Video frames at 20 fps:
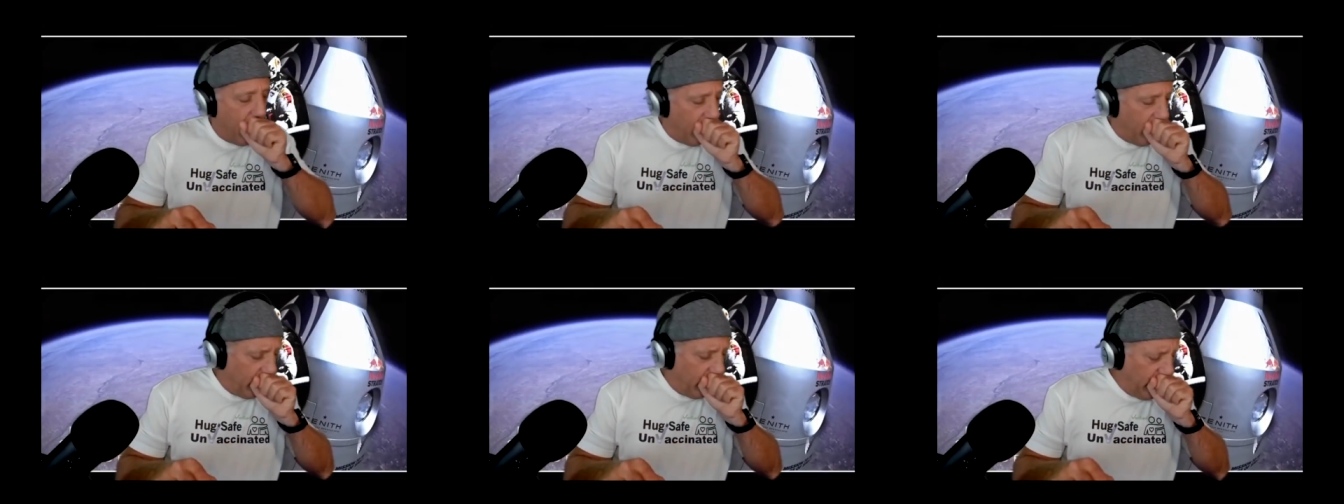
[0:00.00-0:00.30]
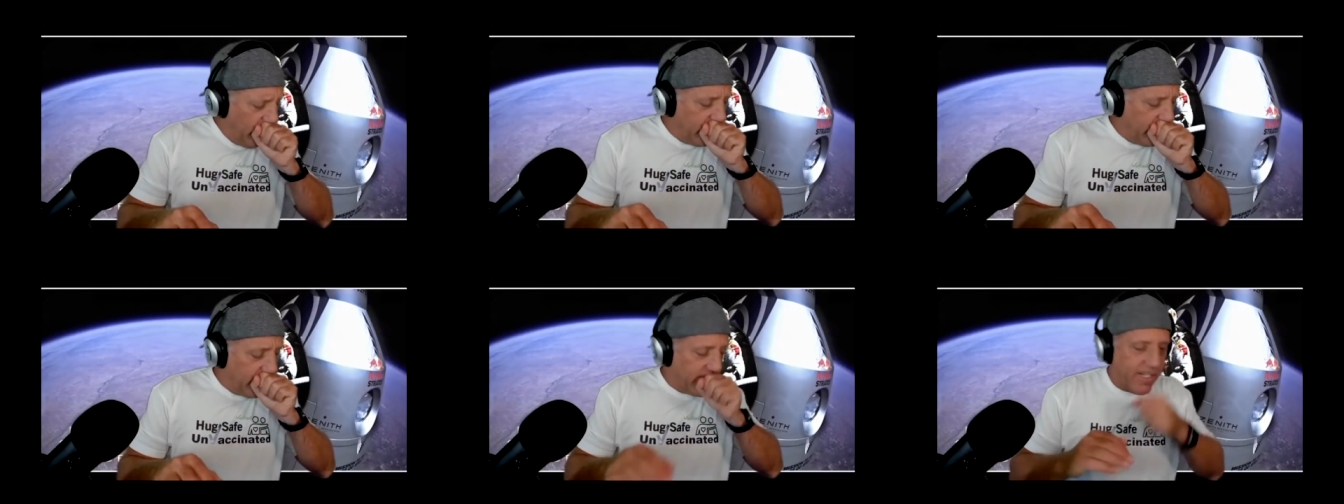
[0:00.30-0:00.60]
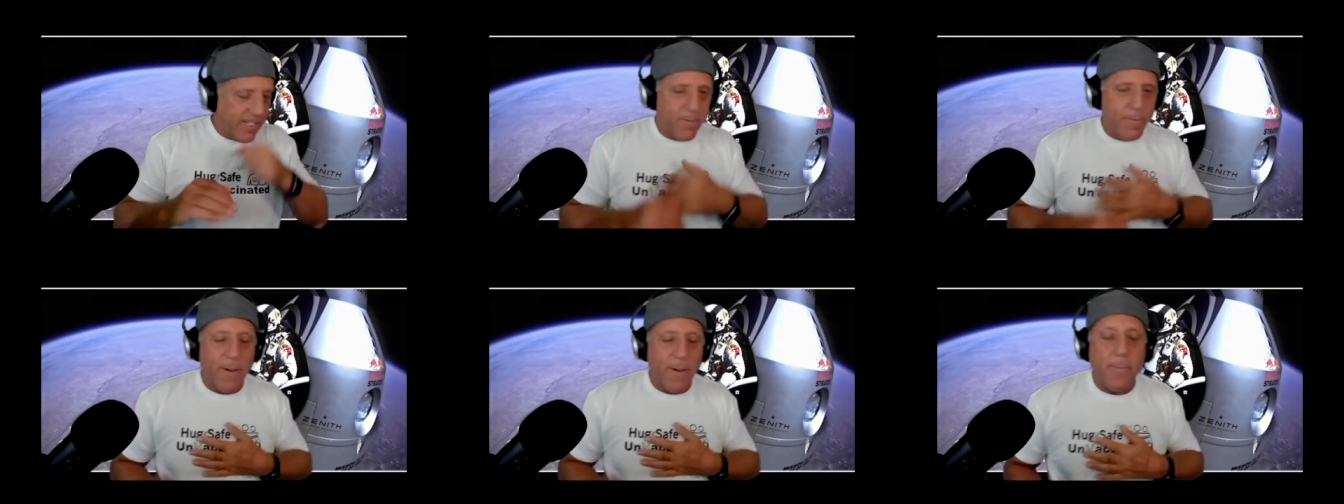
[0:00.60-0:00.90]

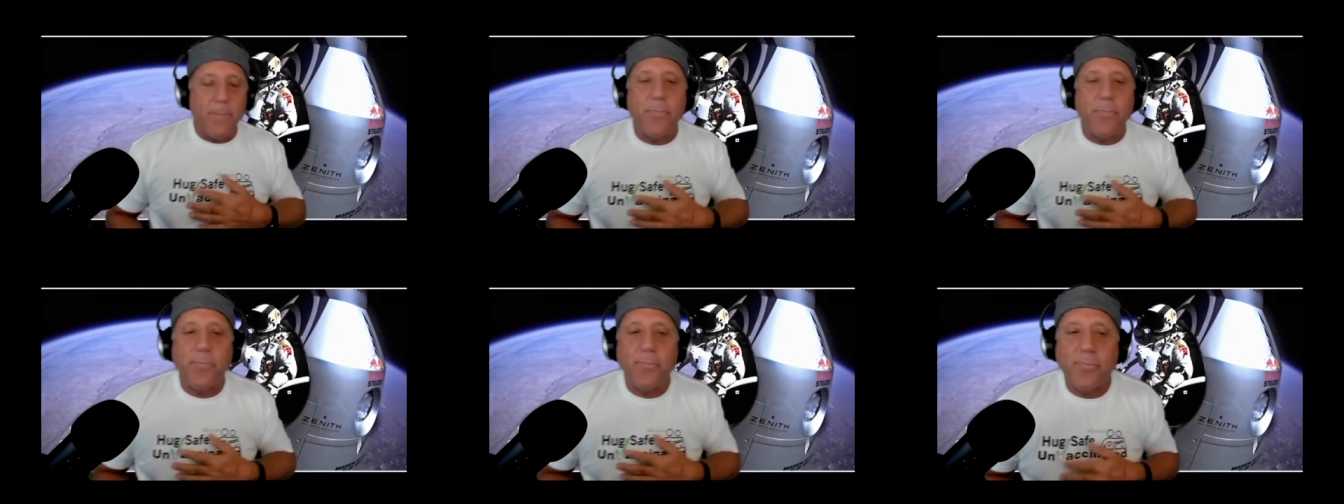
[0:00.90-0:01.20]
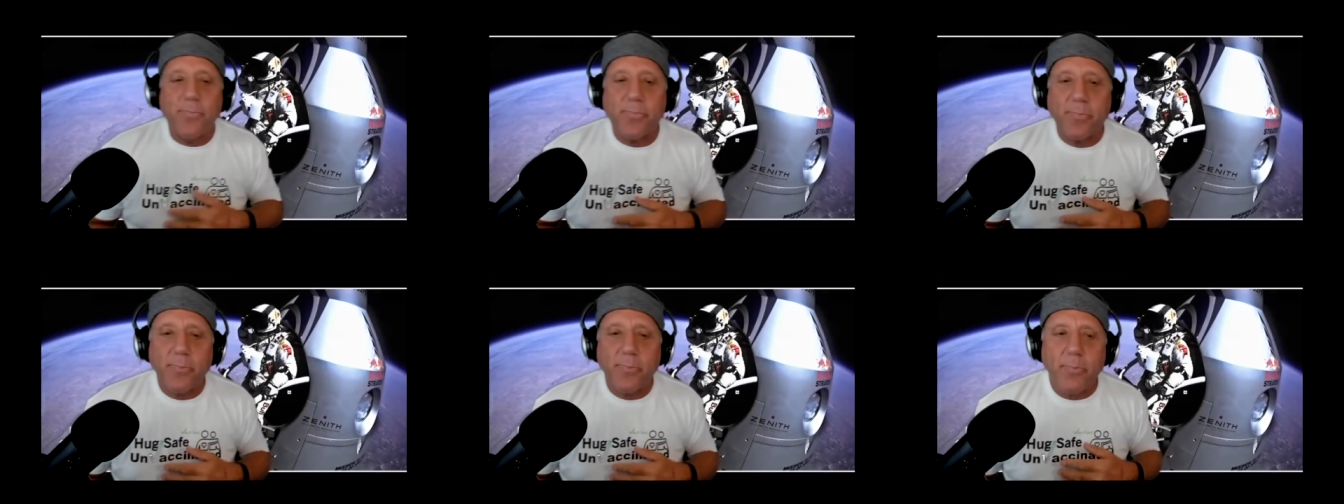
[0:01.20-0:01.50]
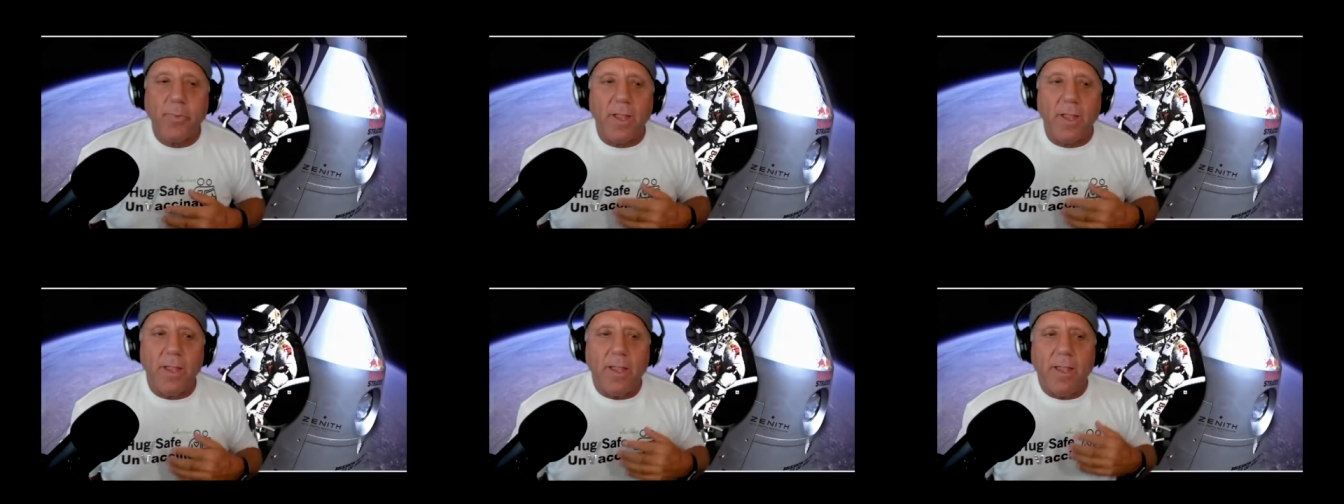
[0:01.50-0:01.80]
excuse me,
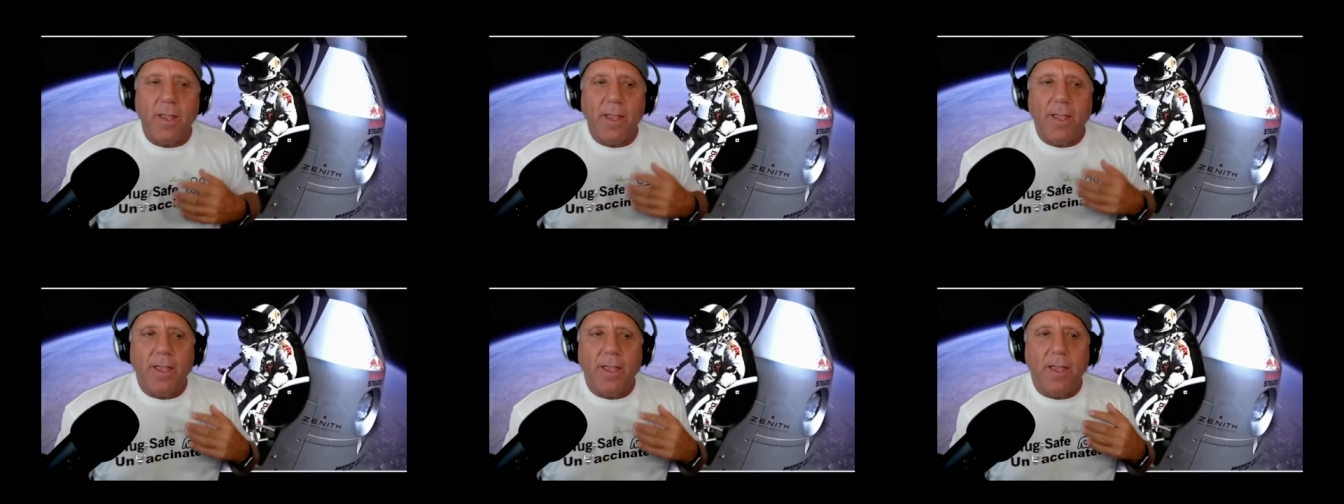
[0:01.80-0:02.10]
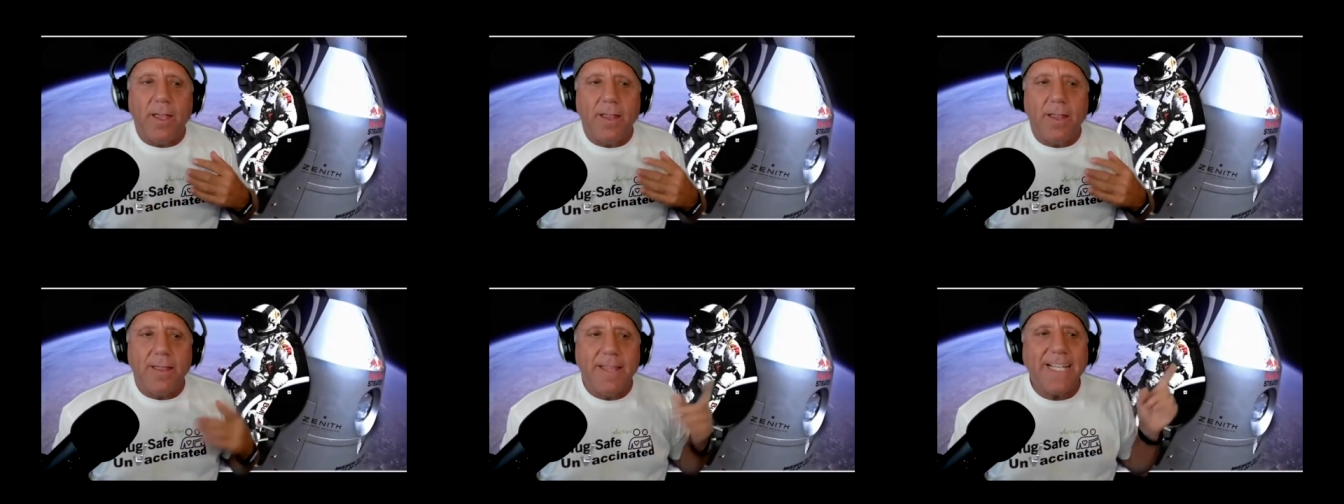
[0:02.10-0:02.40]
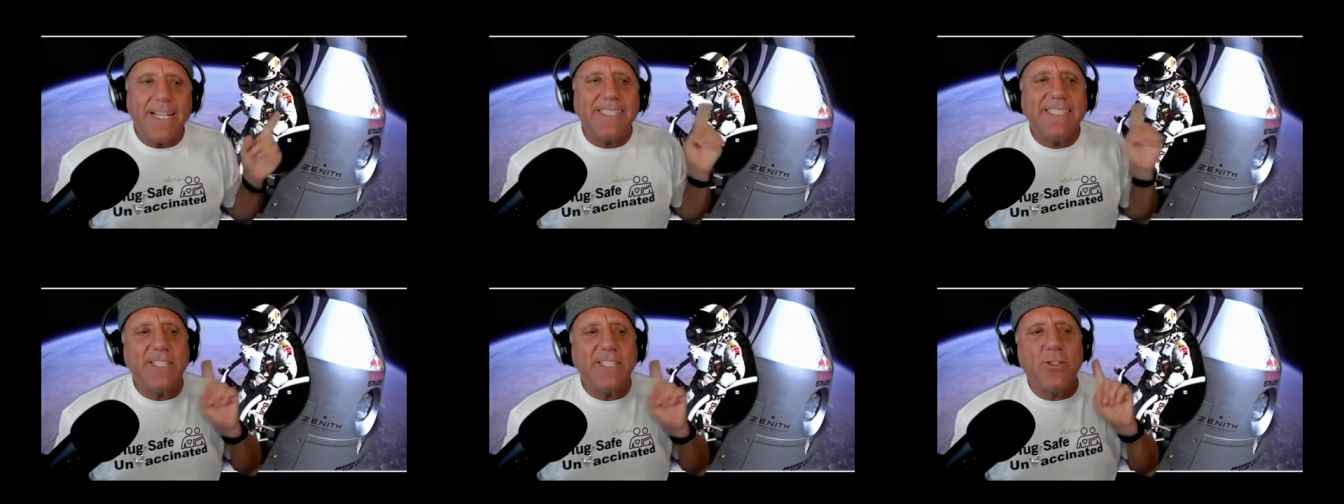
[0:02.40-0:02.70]

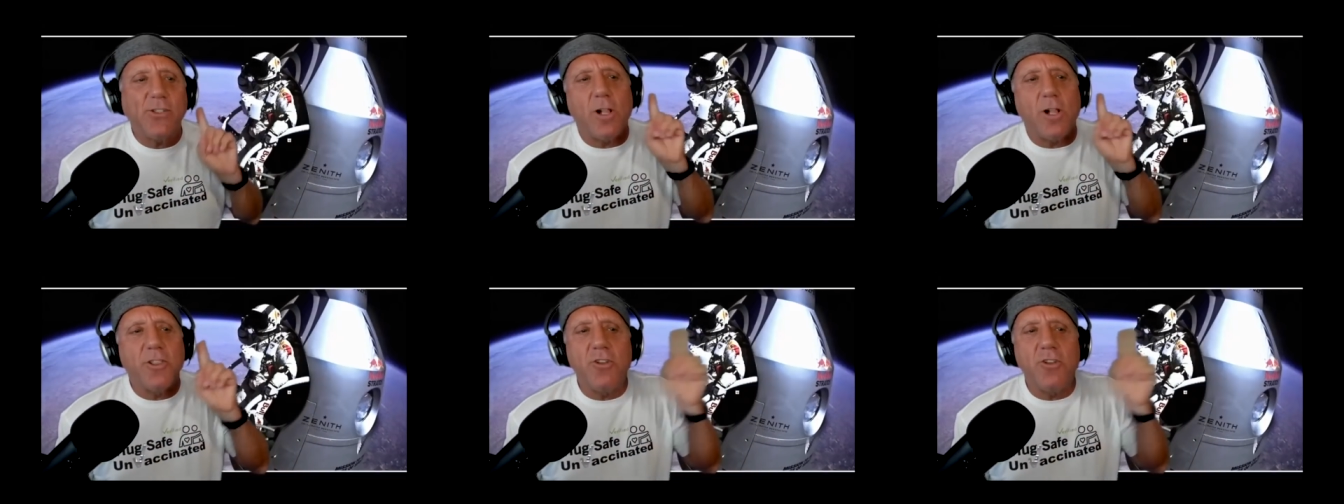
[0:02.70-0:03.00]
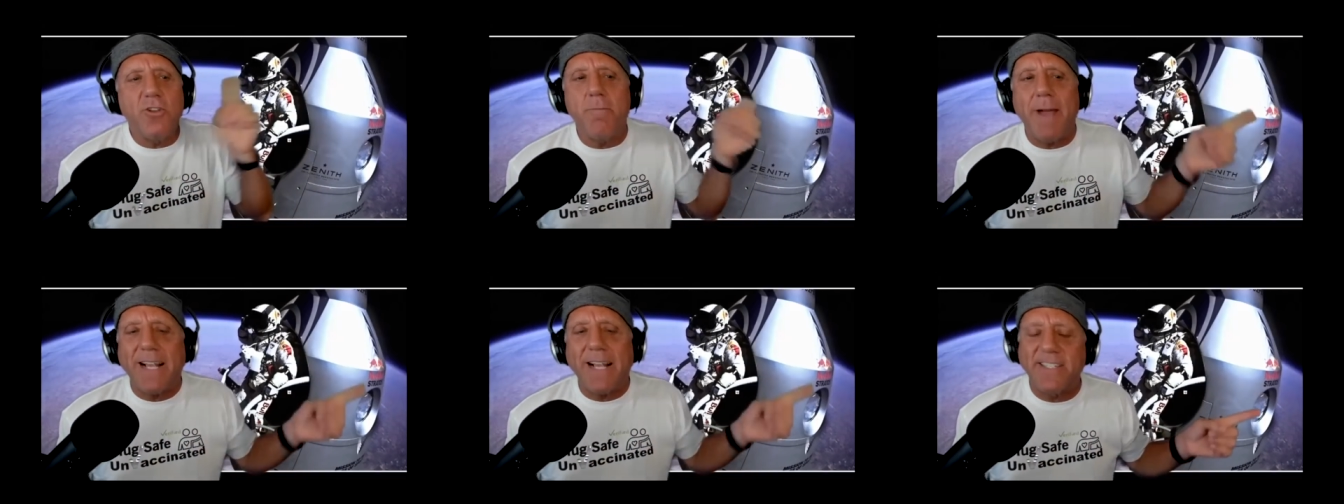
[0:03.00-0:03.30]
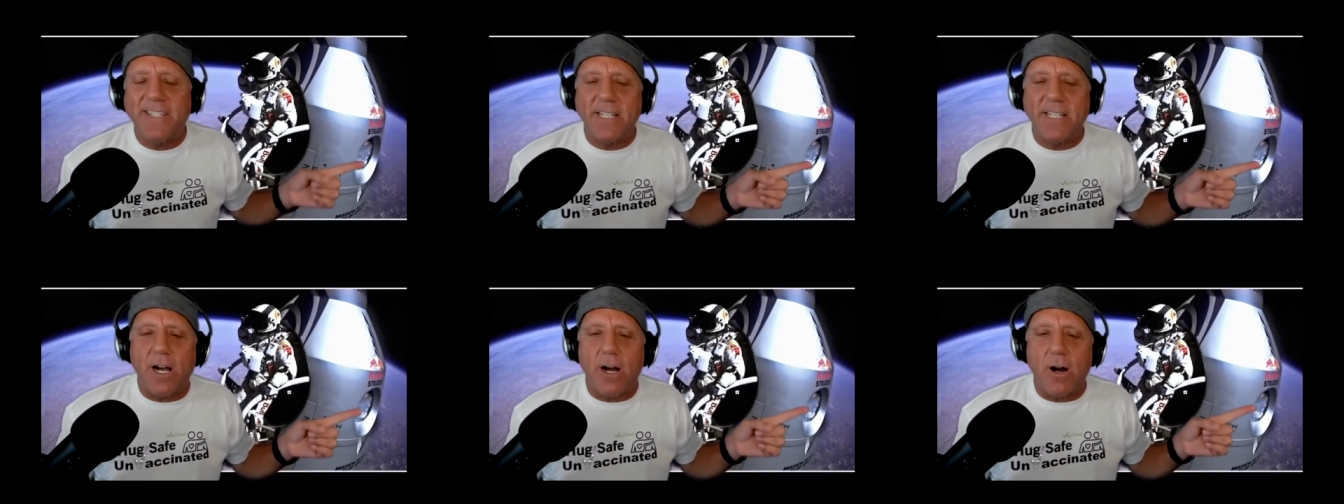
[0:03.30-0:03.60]
this is all New
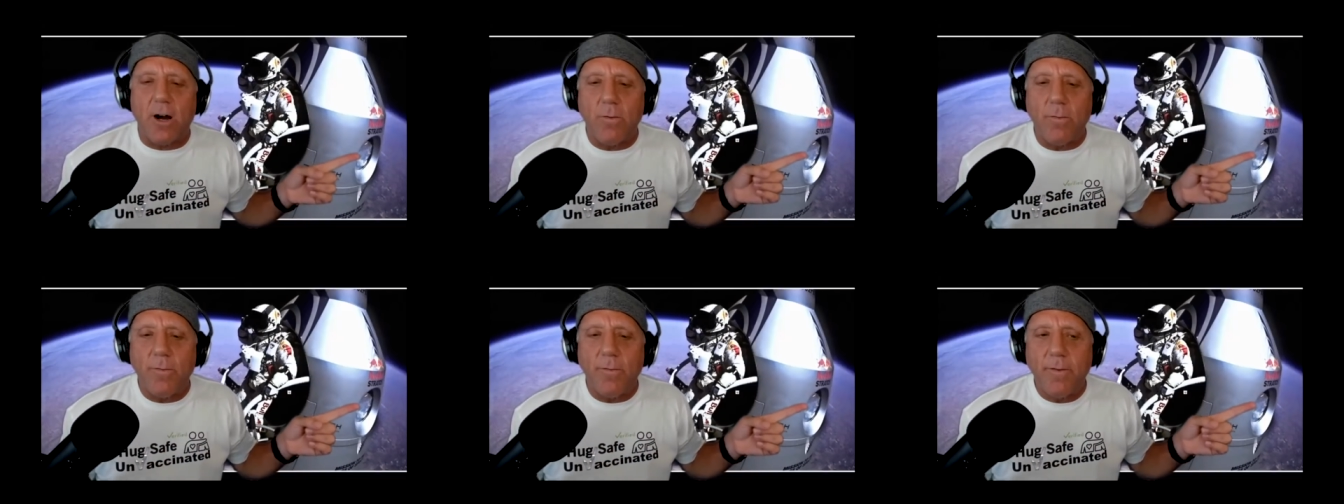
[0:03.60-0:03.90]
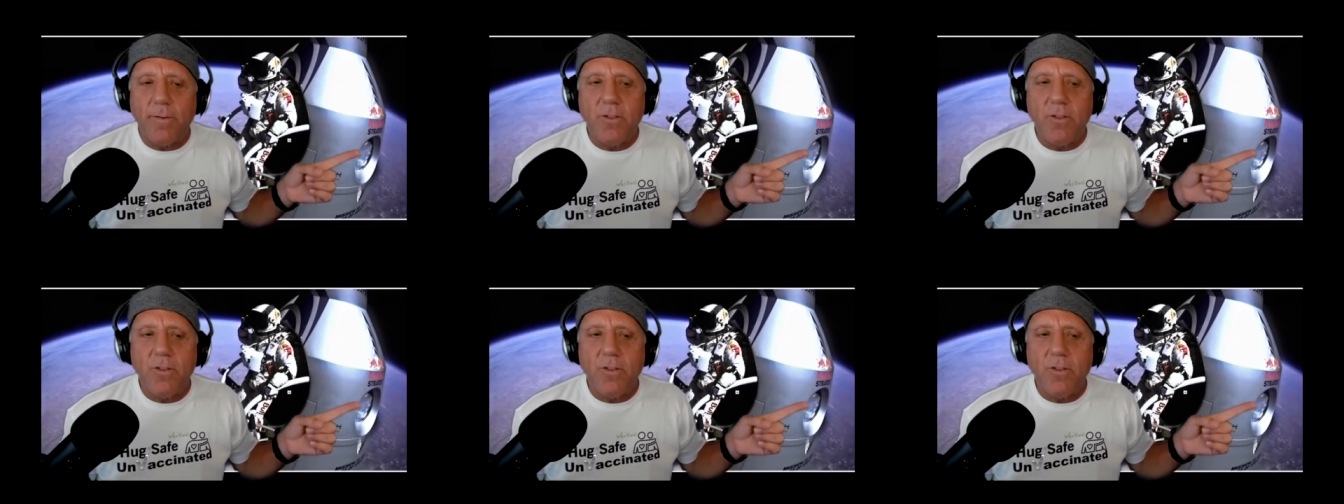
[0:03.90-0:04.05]
Mexico.